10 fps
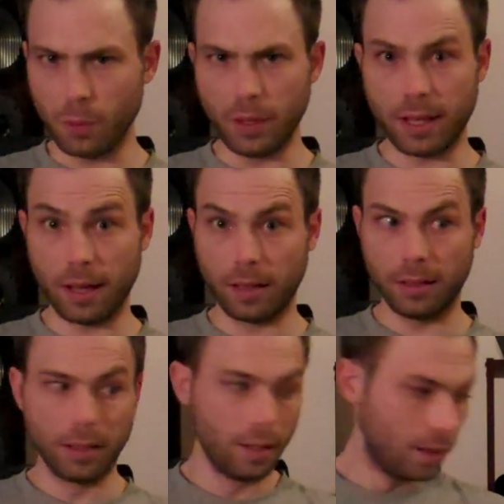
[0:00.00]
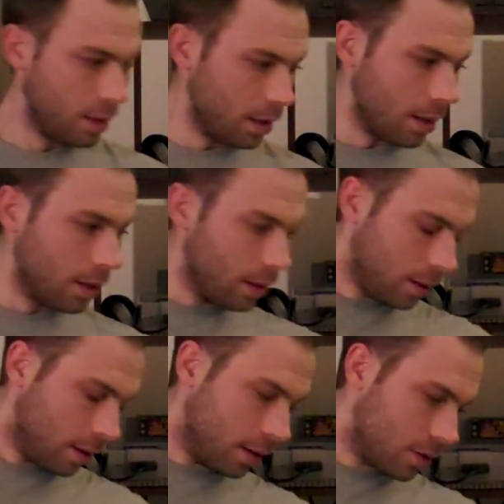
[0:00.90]
weekend.
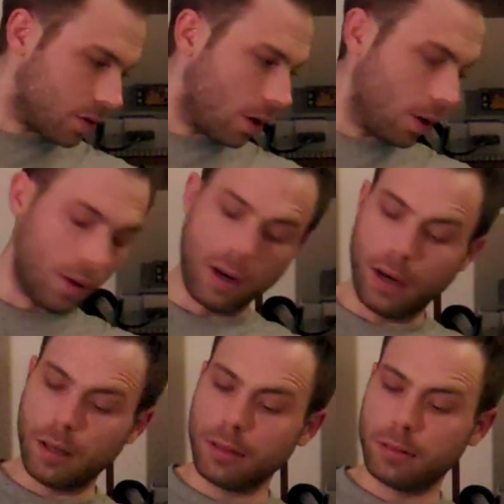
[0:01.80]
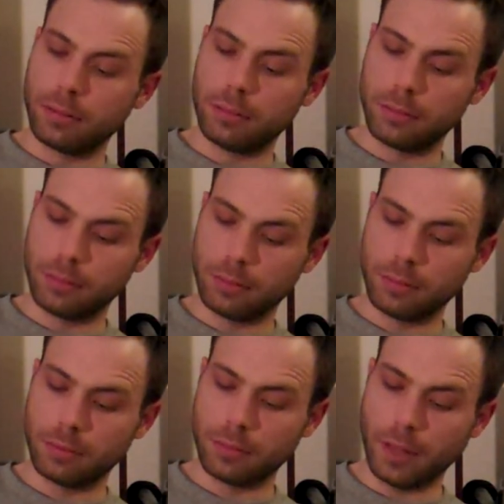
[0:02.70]
So
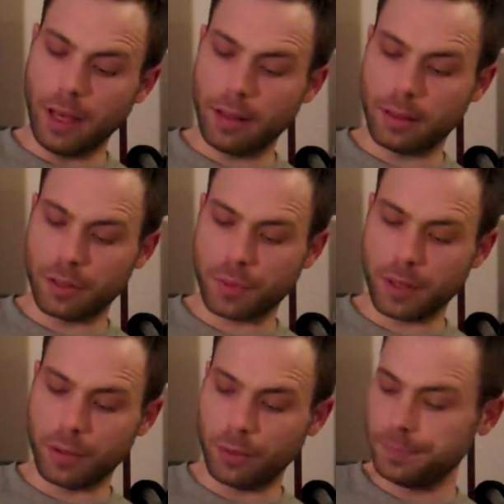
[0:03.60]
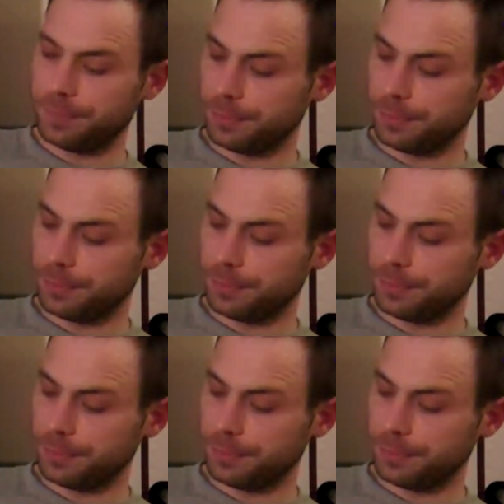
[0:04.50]
yeah, that was pretty cool.